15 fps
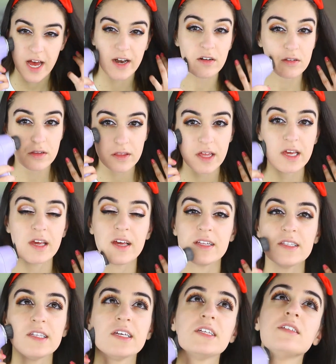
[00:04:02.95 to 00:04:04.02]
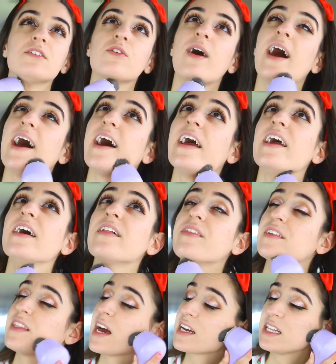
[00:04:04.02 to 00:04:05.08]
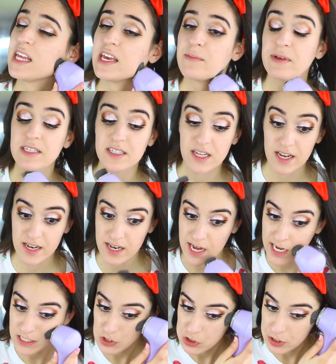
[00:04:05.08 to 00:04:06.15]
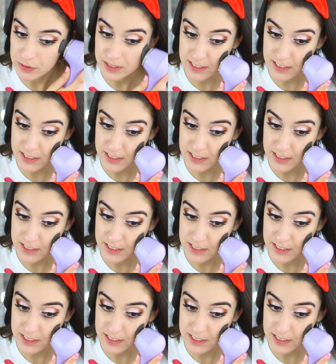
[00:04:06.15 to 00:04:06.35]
I don't think it did, so I think that claim is not true.